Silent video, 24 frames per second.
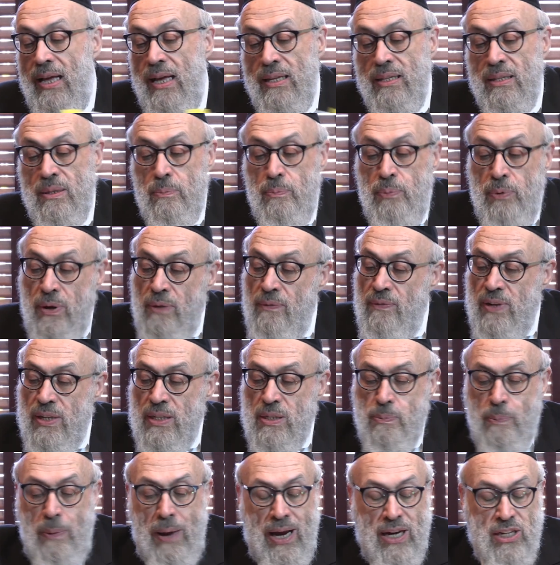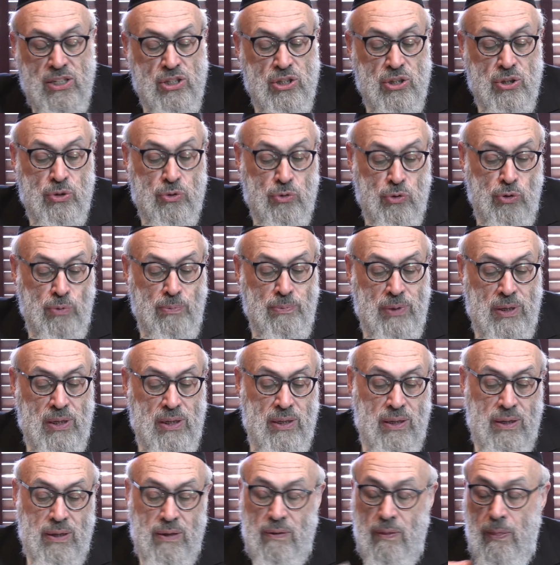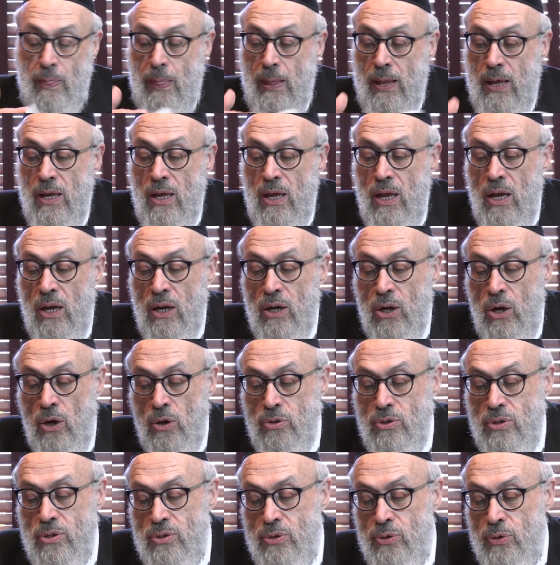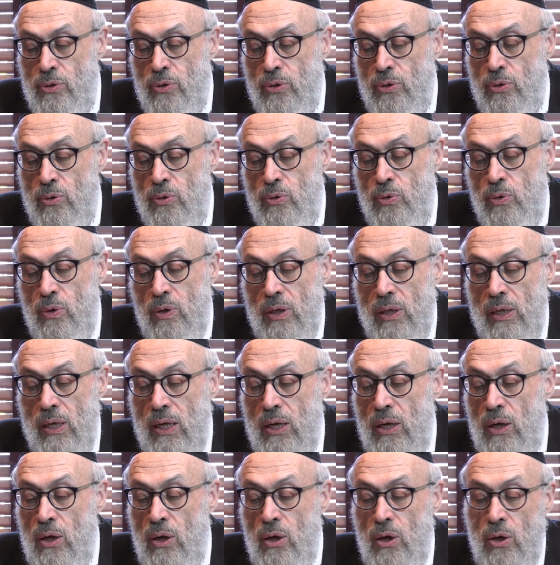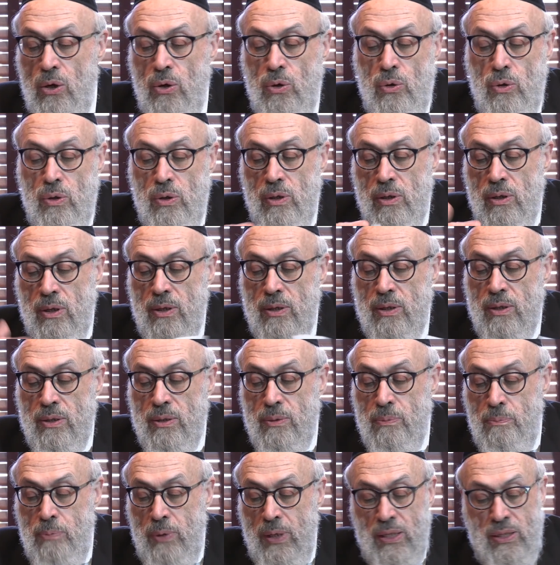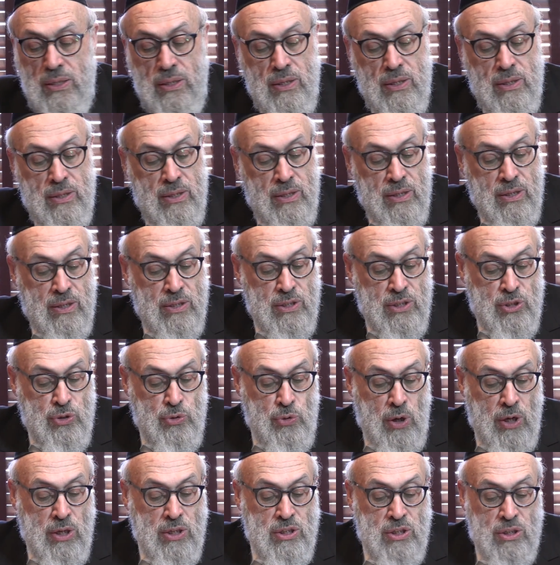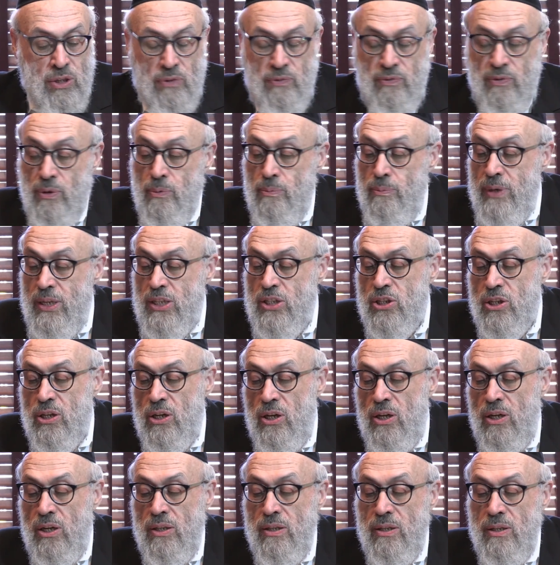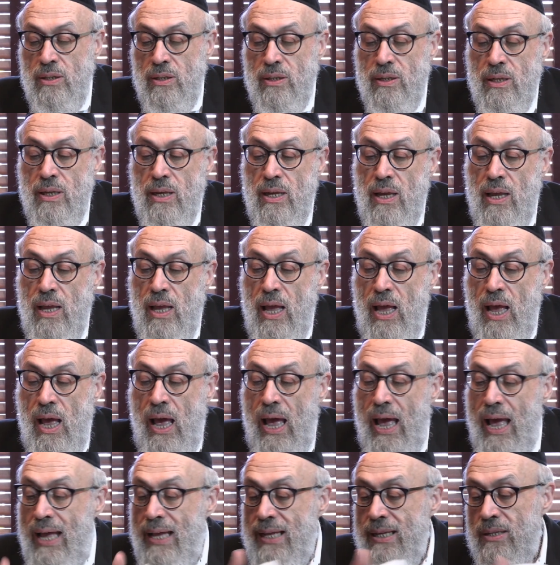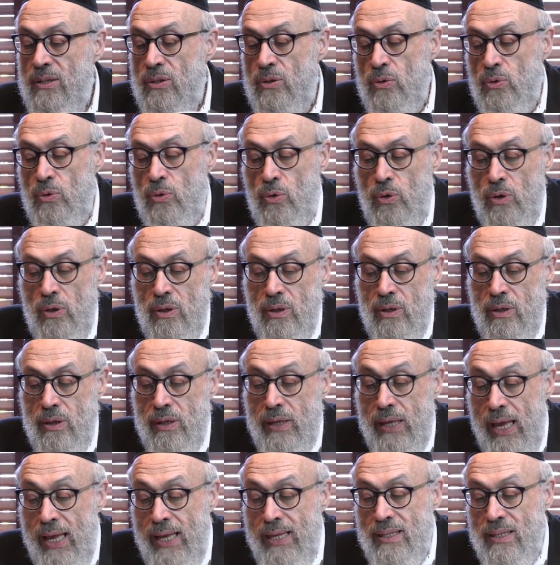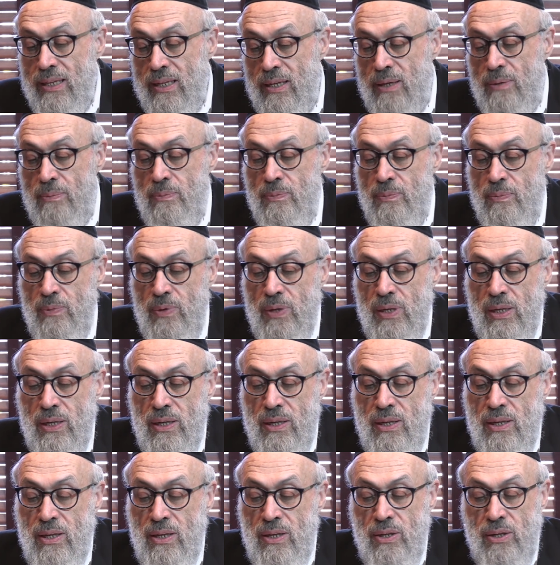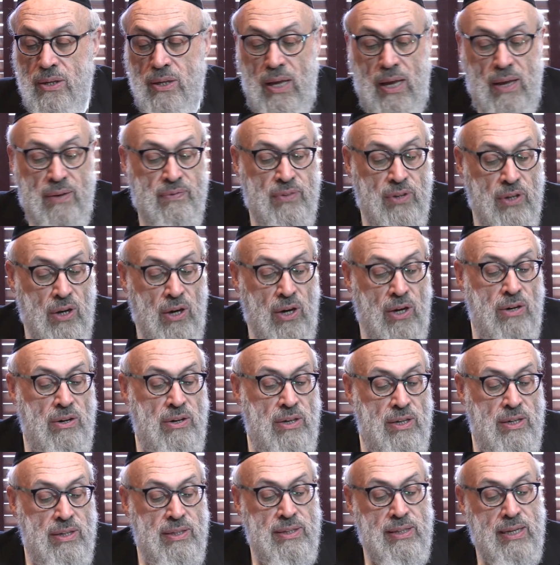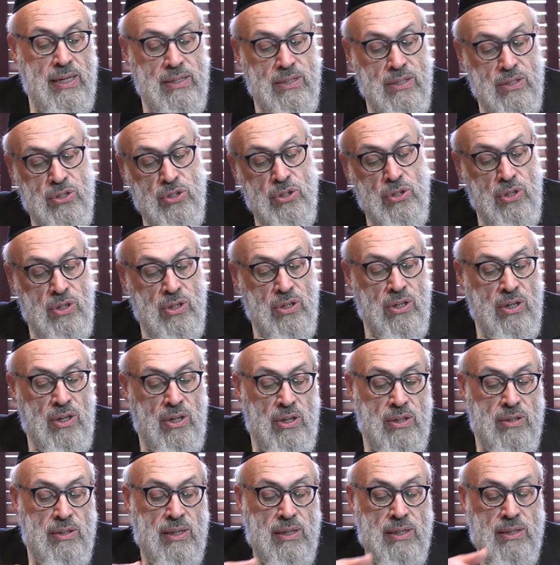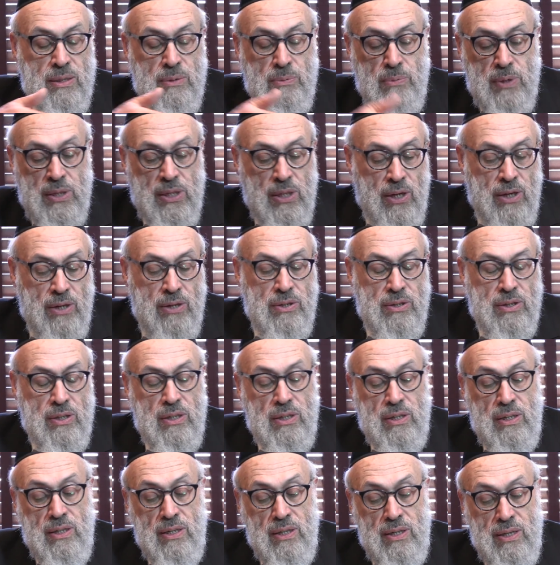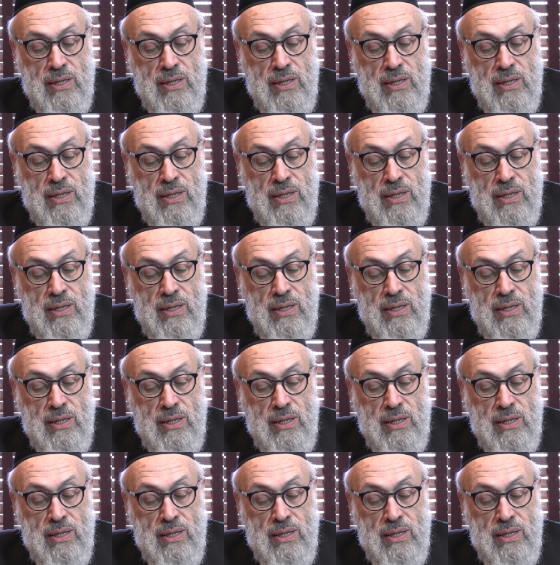The previous parsha, Truma, goes through the construction of the Mishkan and all the kalim. You have the Oren and the Shulchan and the Menorah